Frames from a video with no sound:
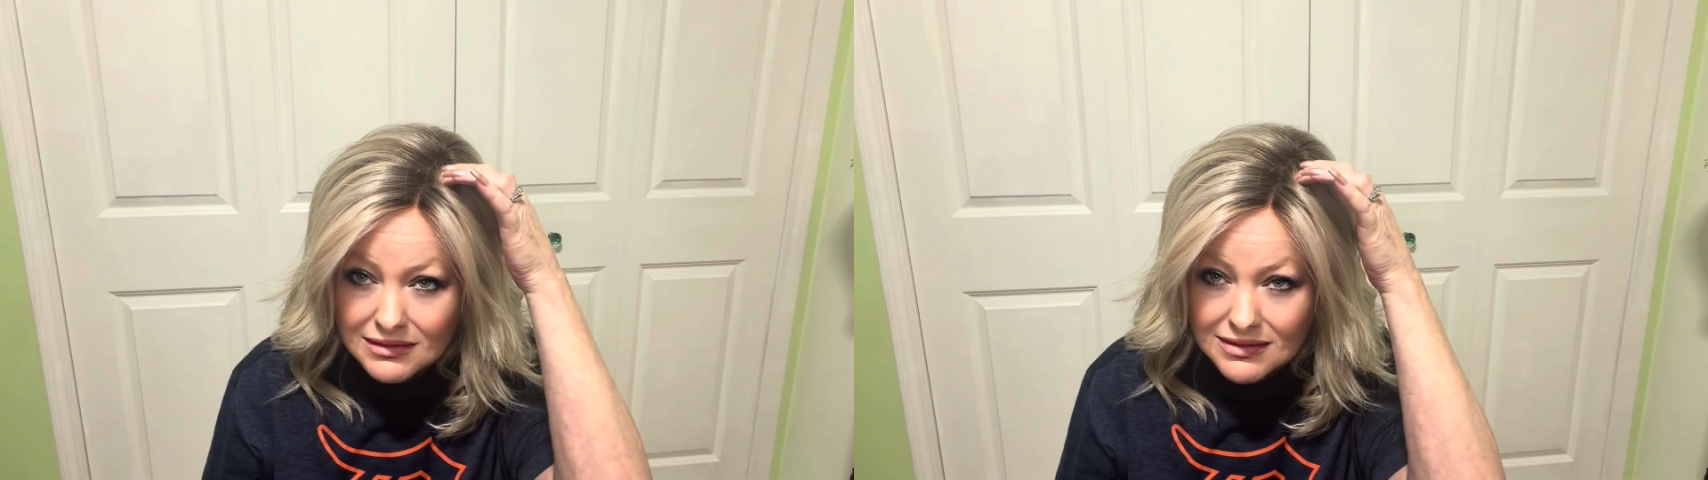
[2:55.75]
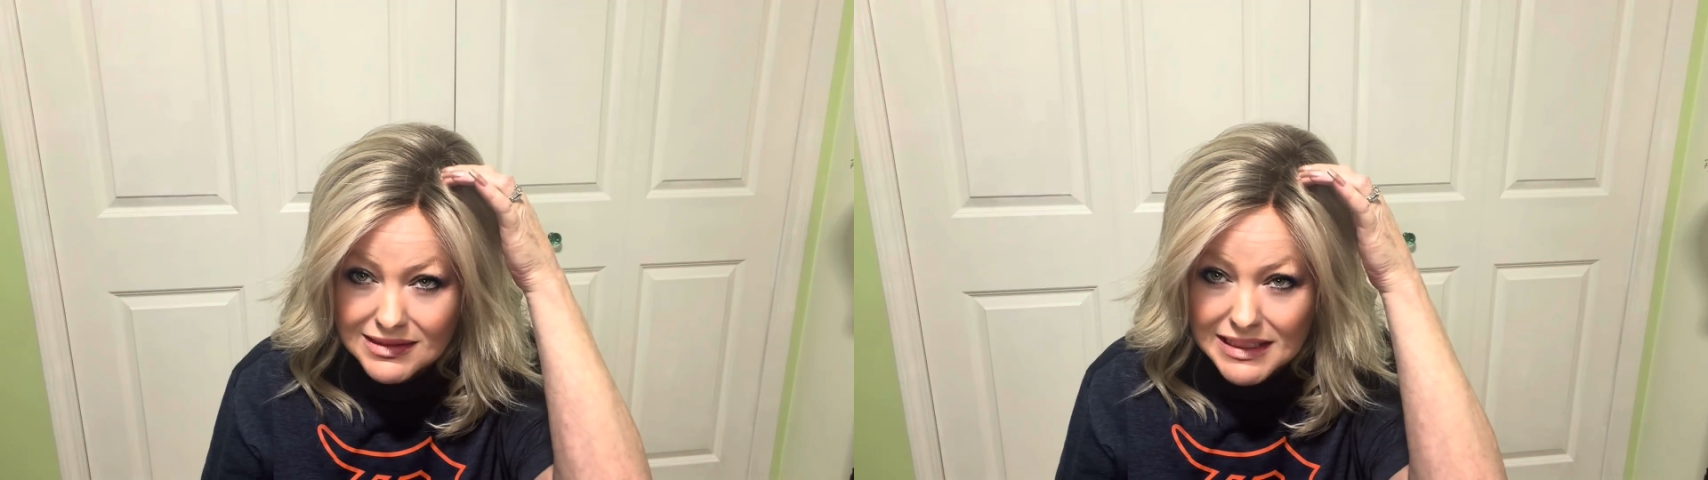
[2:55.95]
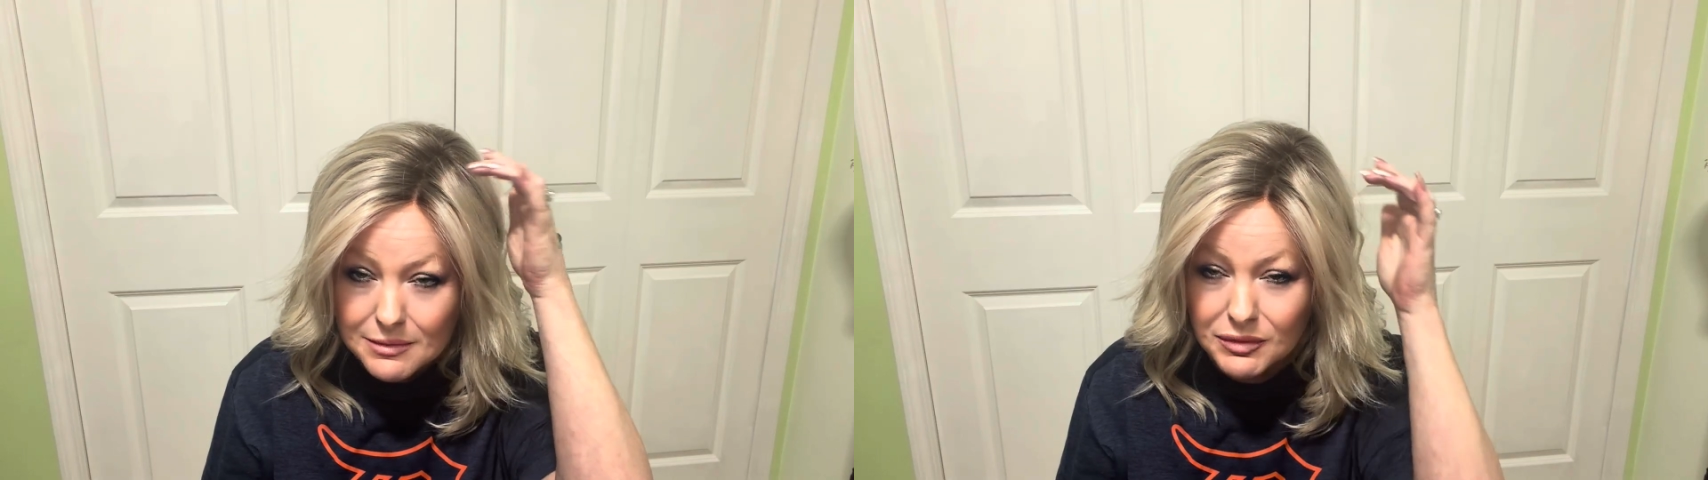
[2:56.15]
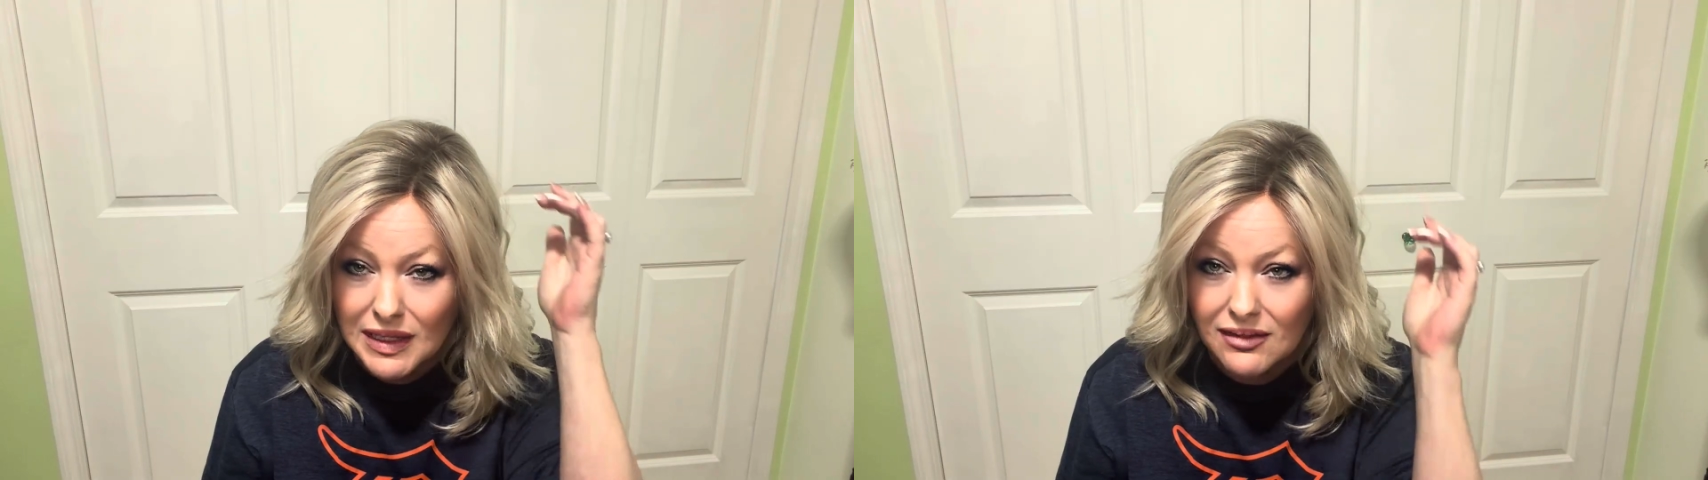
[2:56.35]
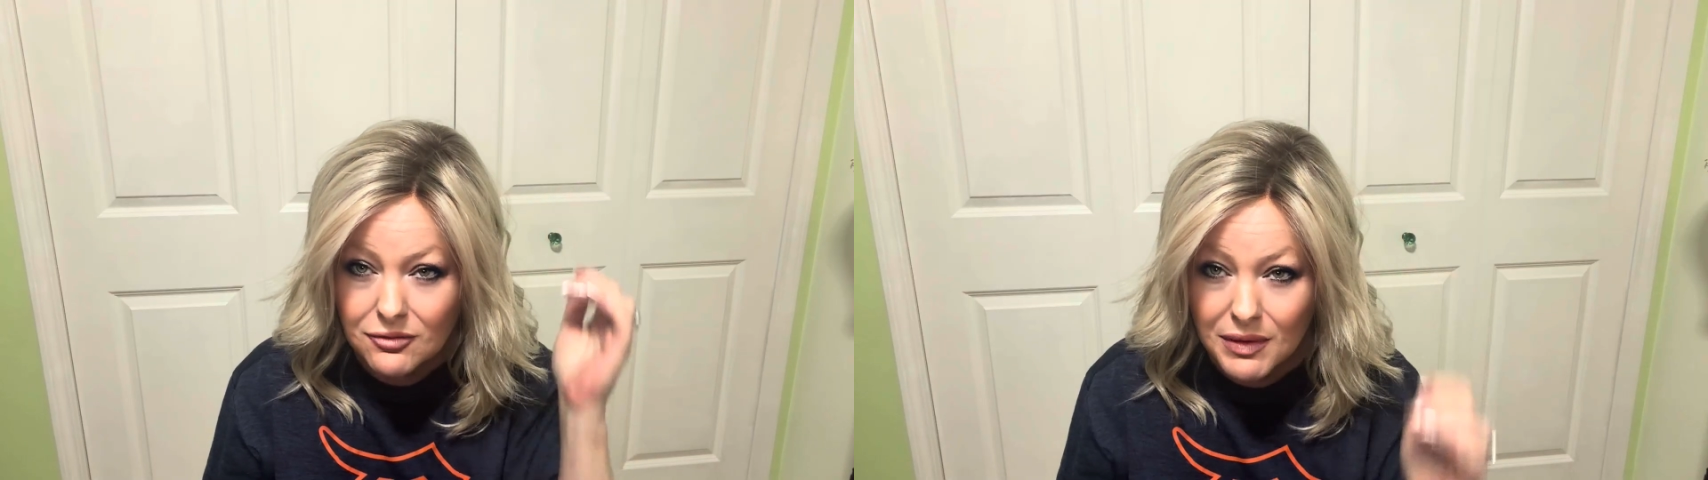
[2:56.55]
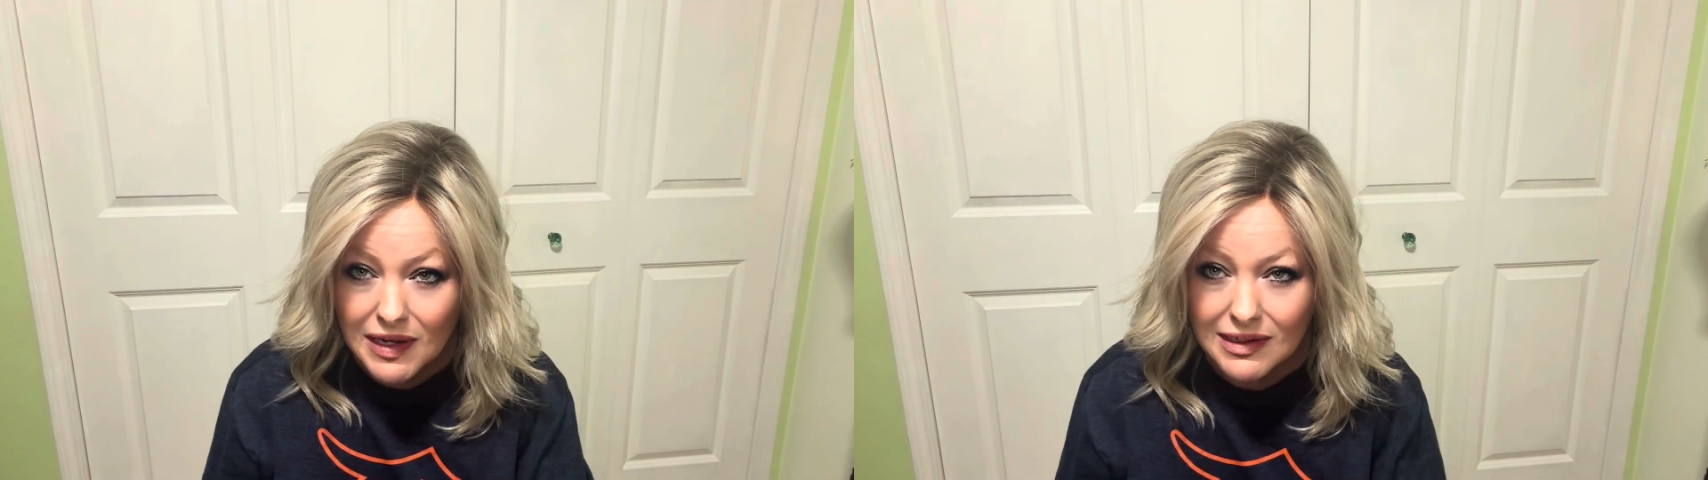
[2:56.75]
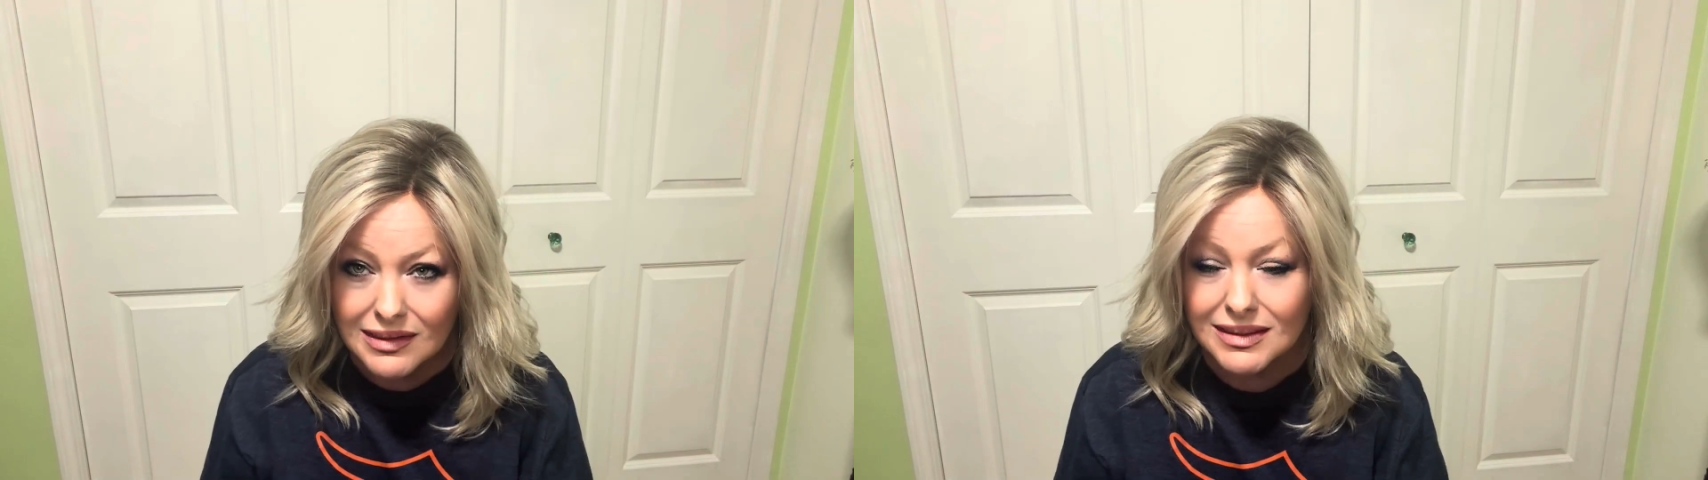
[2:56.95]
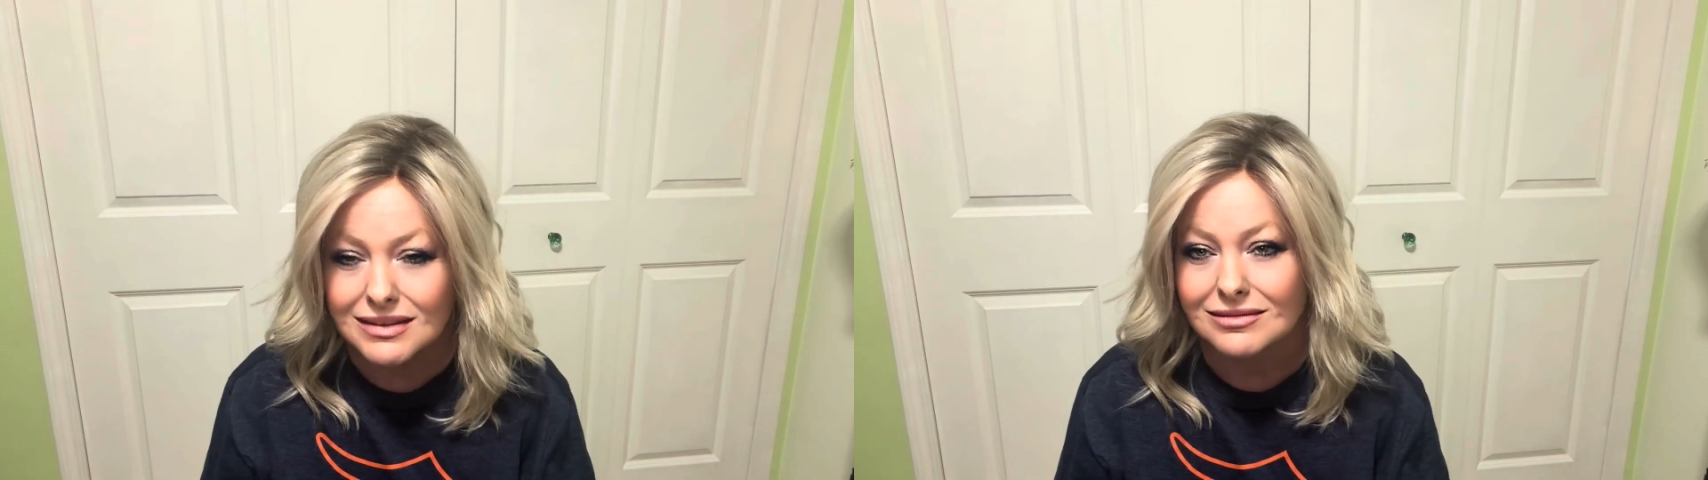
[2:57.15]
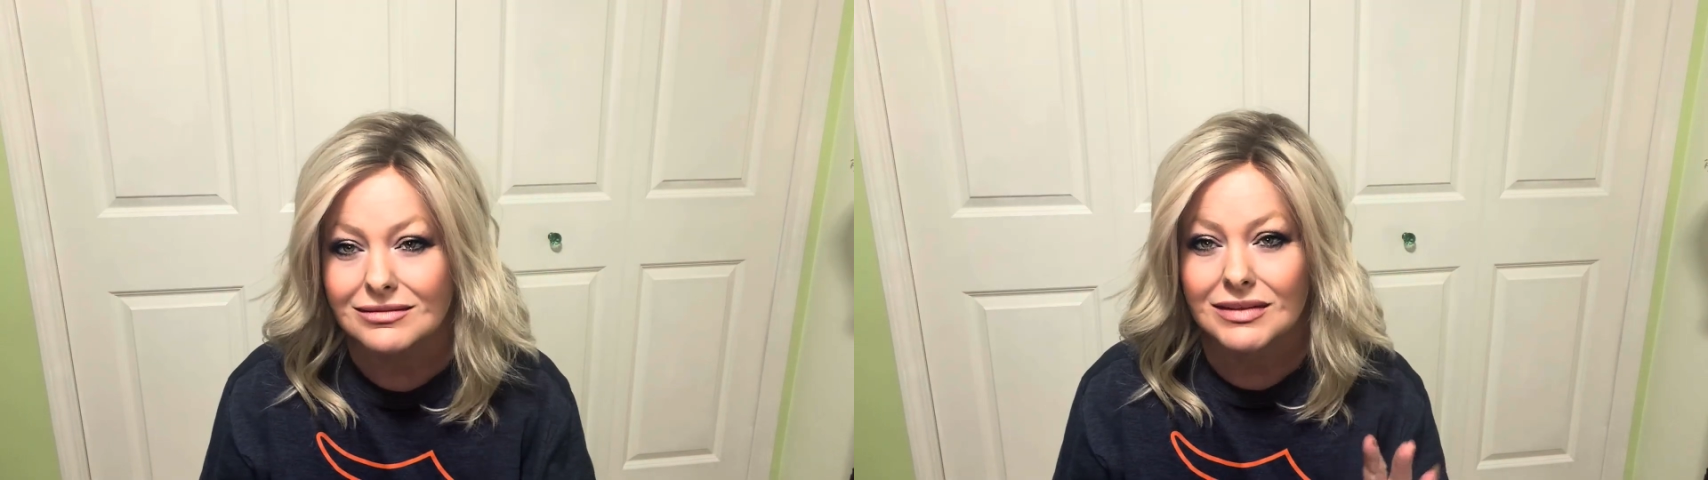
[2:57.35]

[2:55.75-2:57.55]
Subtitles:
deep left part, and